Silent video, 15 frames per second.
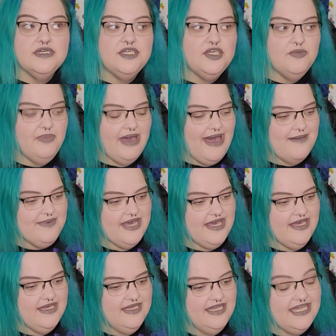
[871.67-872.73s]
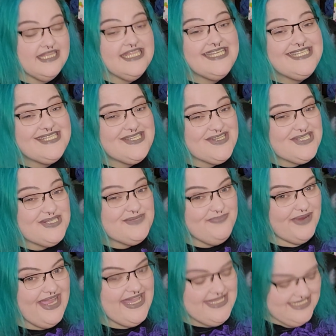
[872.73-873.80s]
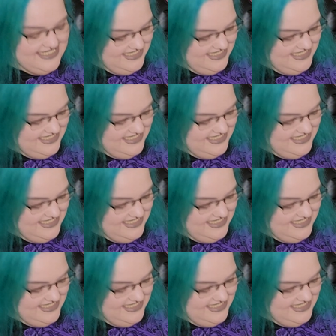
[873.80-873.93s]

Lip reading: Yubaba, and the Soot Sprites